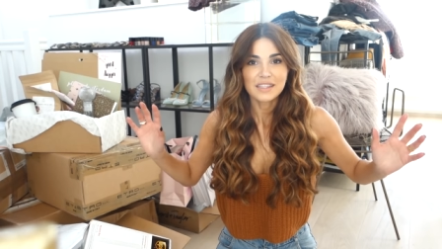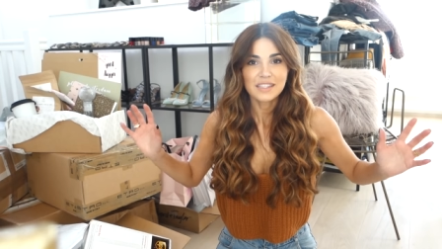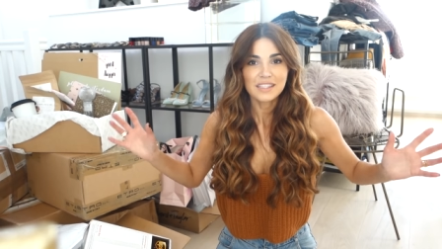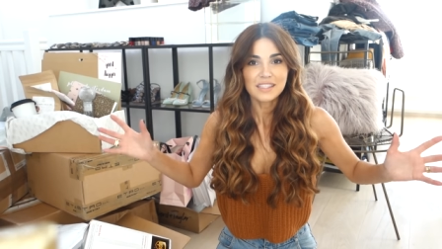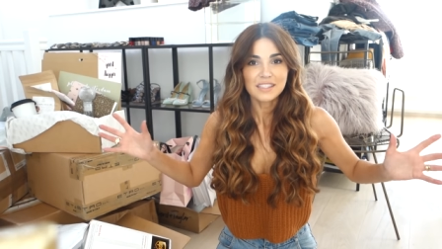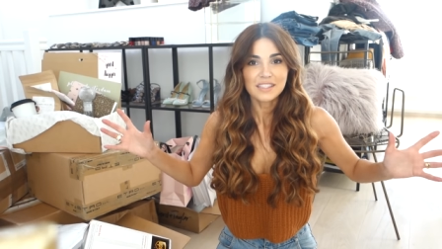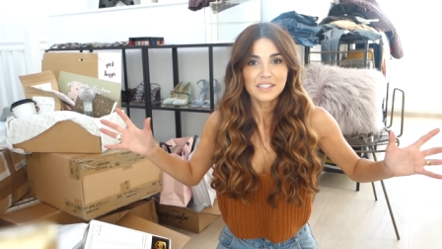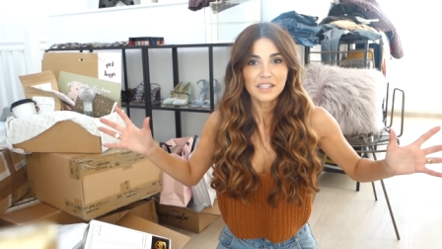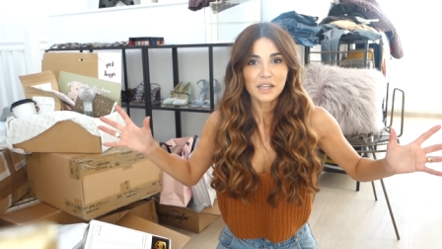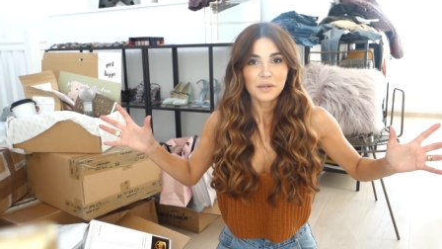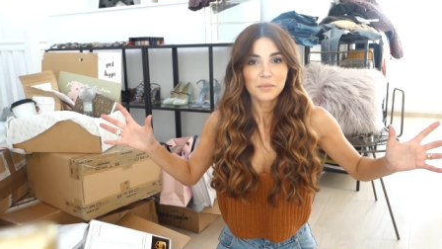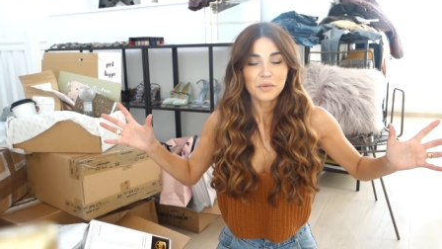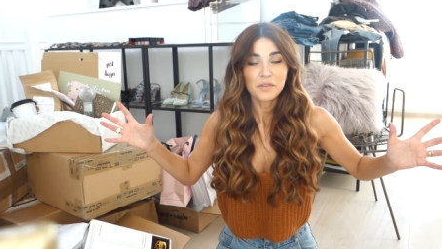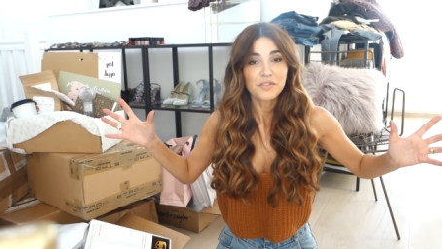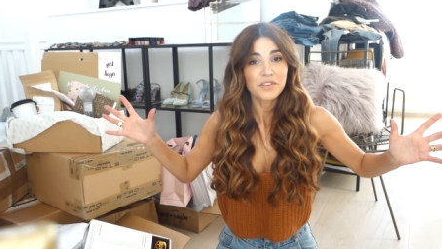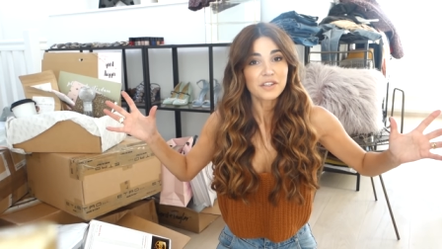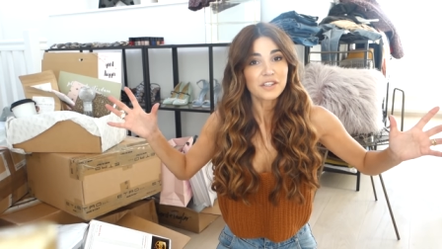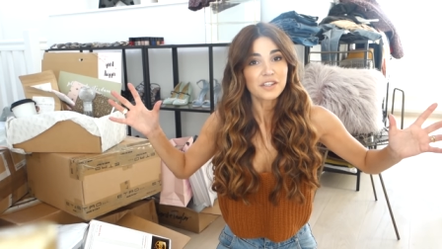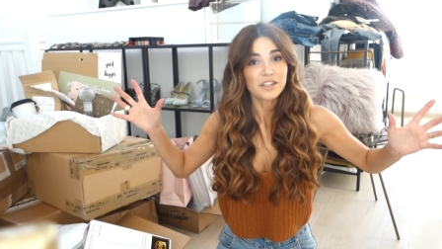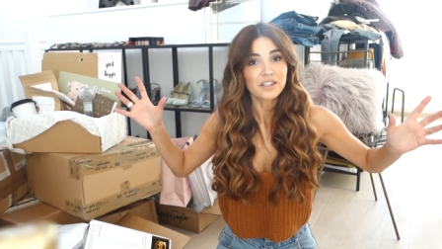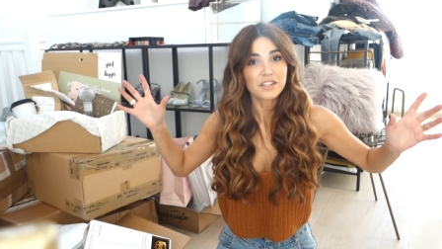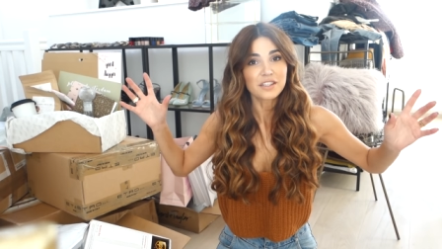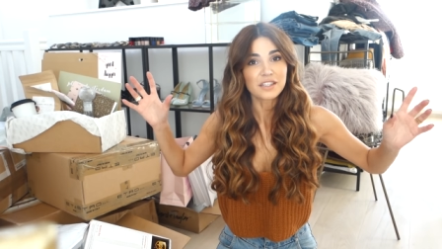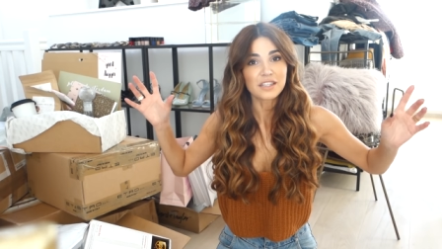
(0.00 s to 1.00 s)
This time I
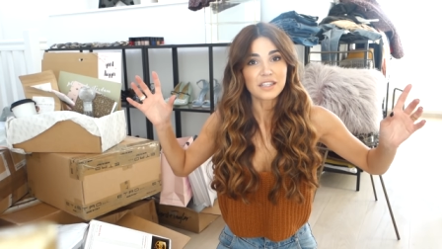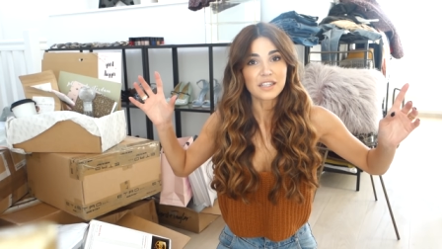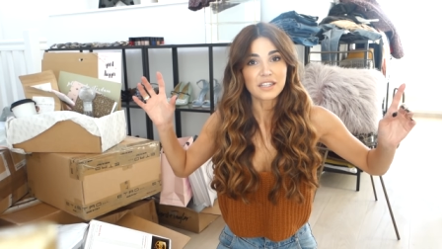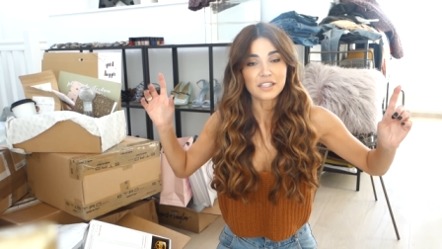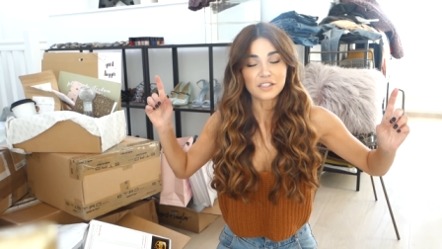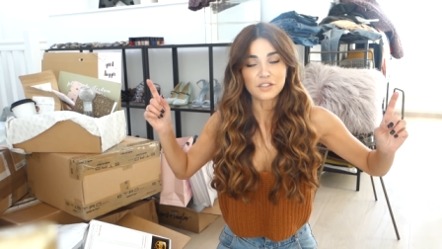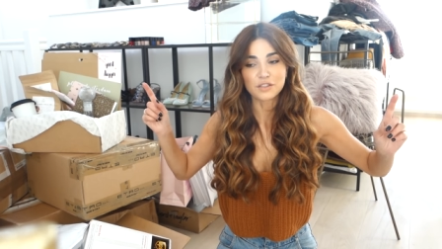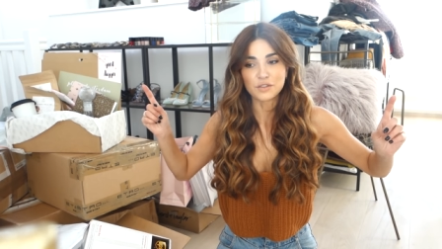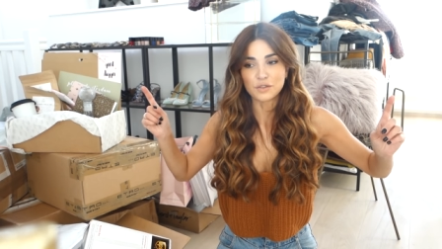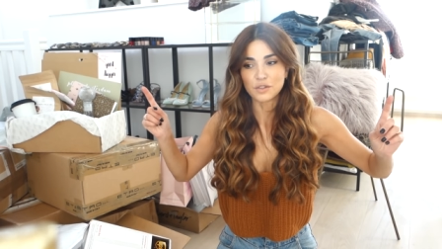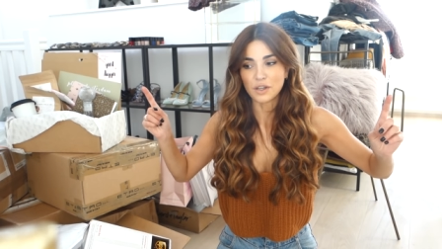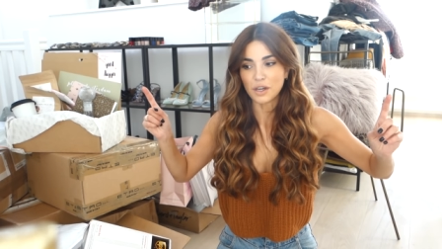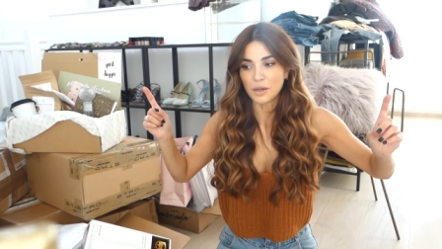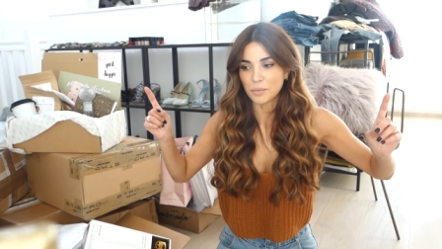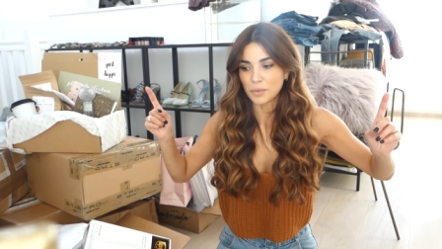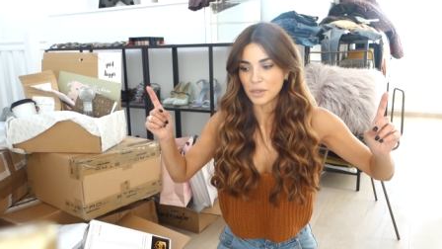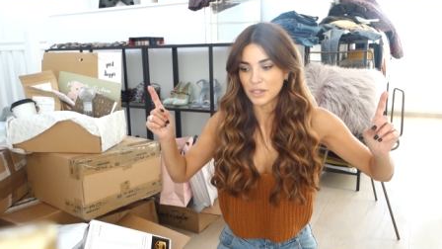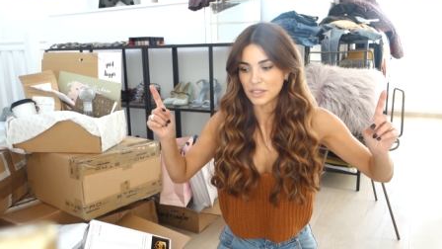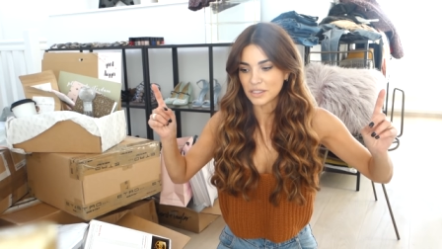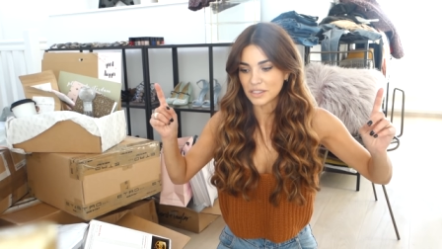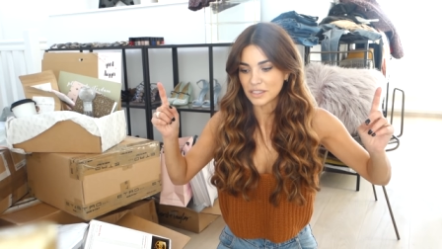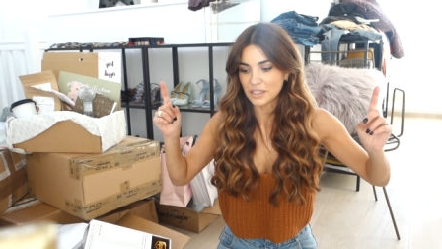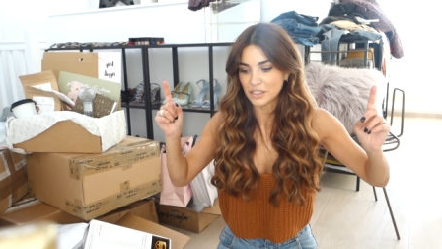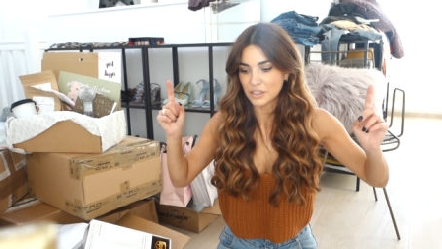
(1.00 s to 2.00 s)
figured let's do the
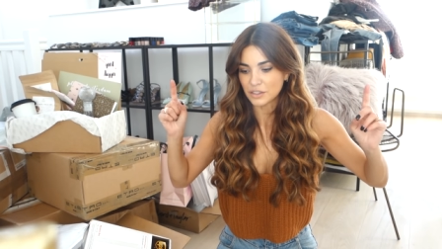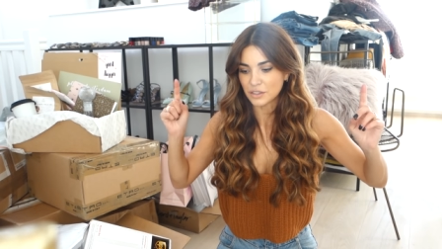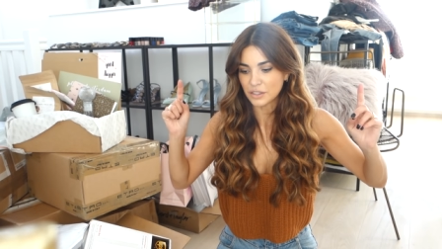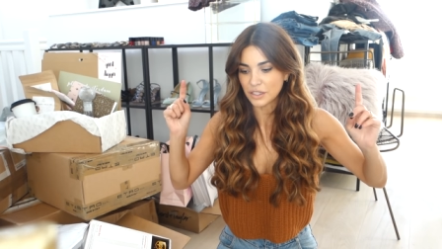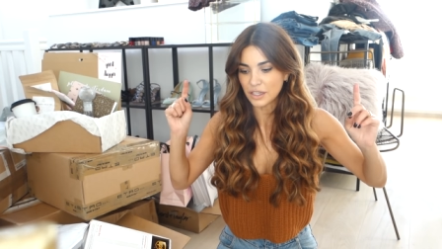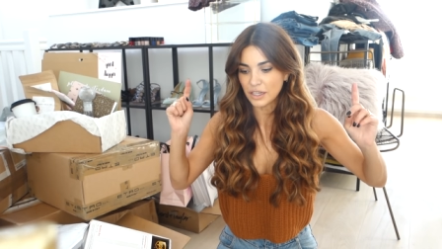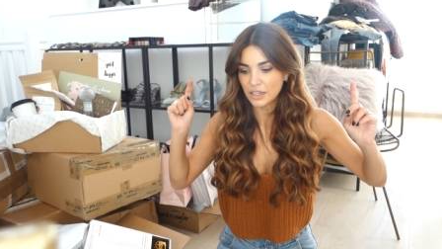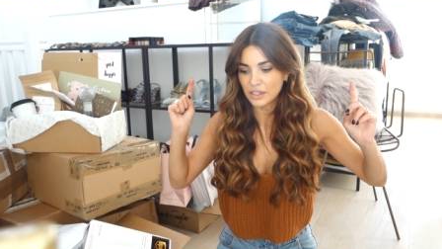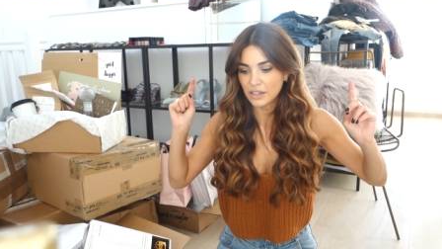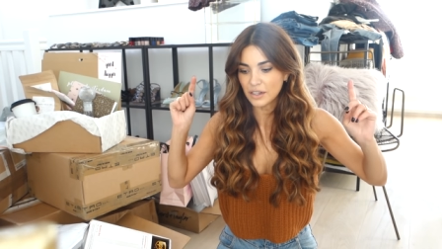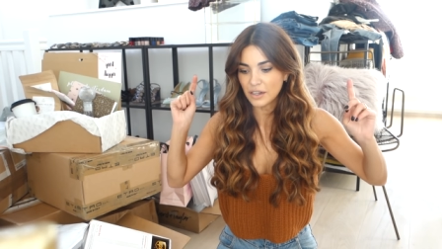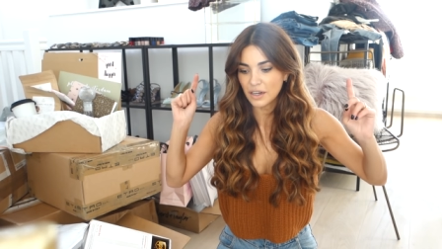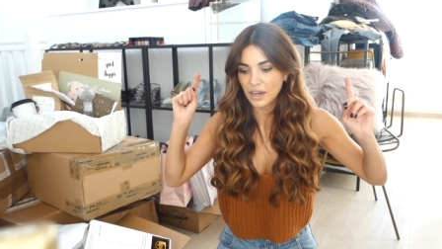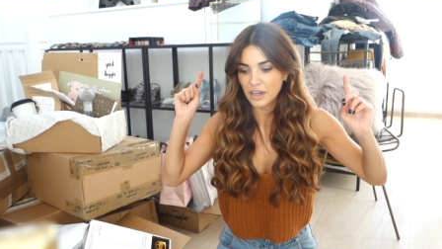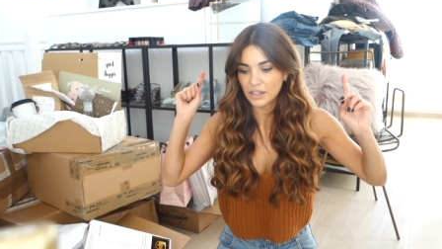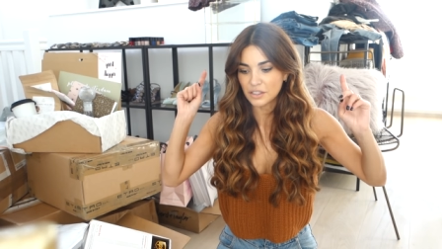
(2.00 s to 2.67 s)
unboxing together.